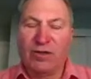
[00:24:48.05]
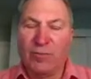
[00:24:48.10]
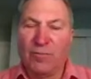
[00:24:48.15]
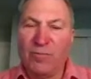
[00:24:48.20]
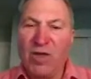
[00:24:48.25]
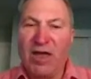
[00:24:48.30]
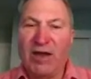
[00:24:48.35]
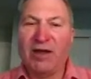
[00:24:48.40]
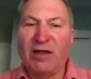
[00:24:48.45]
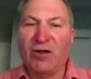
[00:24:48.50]

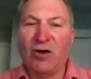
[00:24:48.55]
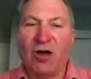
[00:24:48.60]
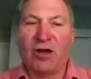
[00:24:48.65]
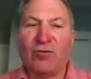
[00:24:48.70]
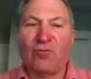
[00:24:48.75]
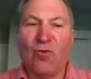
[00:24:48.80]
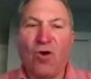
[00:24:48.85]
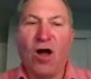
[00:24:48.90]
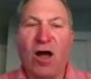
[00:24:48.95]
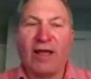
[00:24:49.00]
depending
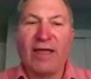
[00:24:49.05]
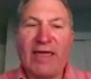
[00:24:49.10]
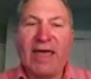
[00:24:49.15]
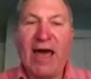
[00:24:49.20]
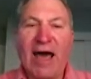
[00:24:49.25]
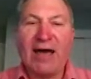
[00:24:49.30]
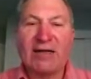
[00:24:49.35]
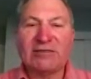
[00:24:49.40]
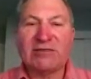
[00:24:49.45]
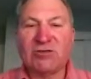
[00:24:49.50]
on raw
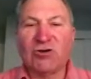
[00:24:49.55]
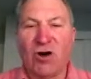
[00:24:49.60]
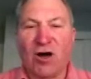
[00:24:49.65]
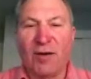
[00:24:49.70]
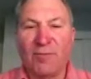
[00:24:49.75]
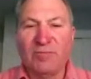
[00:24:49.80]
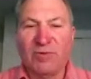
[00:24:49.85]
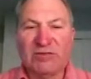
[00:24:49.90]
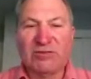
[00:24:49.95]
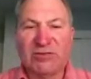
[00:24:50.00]
gas
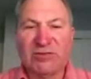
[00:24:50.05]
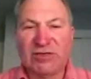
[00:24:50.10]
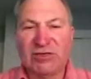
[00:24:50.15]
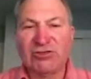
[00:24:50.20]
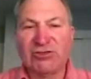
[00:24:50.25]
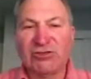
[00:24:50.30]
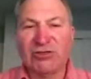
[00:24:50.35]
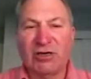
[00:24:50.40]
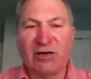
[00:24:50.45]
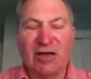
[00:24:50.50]

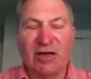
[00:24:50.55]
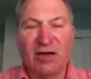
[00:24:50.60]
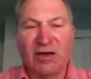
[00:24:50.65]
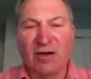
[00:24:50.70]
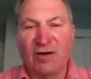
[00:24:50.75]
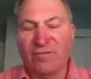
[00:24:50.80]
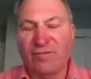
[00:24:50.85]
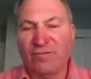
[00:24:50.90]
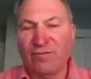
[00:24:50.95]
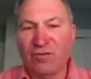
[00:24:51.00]
composition
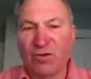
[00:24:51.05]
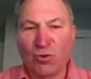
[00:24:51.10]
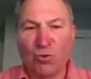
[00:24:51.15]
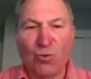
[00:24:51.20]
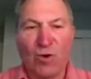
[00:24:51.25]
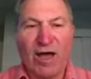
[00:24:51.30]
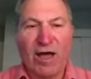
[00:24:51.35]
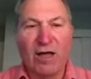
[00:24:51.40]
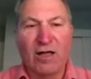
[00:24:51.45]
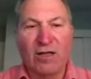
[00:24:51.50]
of
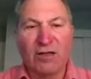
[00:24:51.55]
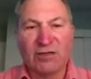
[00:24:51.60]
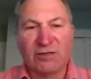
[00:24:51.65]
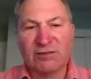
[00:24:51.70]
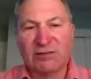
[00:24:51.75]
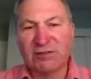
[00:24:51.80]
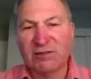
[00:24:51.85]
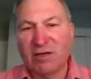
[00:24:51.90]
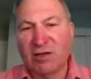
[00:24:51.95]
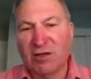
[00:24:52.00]
new
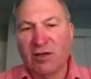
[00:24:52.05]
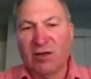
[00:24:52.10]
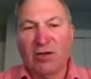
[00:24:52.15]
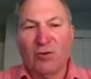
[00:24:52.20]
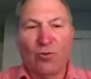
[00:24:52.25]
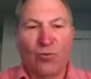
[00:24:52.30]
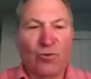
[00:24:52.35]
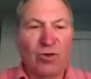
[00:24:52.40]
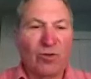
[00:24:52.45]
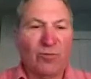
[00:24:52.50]
wells,
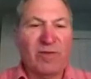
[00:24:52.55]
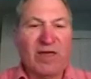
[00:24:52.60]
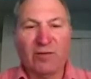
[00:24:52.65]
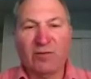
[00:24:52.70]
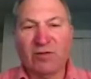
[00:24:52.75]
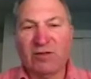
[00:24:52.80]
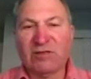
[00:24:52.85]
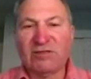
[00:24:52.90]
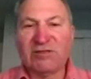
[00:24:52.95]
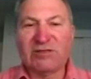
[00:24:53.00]
we'll be
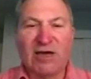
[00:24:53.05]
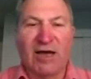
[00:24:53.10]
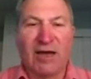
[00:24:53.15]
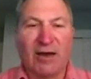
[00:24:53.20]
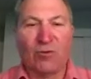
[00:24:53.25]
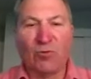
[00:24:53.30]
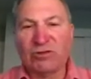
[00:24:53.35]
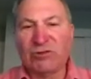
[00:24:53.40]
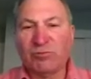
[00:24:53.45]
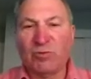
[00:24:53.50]
able to
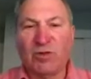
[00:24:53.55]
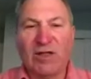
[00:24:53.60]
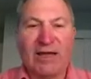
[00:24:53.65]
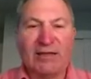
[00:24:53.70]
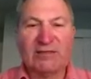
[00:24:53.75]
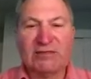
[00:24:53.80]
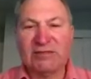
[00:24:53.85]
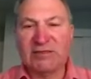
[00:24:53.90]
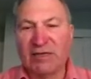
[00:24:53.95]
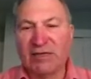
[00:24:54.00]
decide which
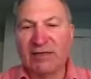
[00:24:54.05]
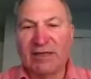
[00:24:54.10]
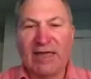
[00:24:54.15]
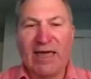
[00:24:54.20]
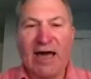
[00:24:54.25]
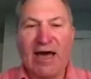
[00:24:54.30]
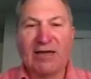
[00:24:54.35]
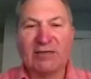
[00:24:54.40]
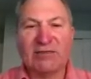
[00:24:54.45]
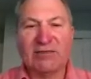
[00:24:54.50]
plant to send the
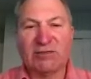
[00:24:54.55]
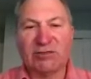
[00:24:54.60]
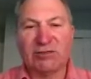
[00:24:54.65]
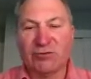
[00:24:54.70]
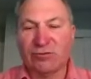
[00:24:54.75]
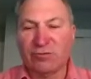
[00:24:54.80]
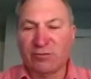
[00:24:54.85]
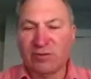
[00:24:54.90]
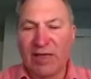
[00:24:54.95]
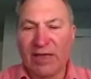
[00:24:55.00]
gas
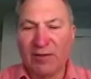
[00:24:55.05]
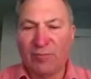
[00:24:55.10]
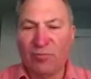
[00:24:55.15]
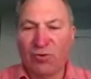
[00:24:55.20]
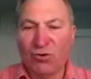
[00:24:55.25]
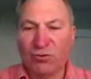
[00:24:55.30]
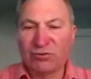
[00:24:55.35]
to and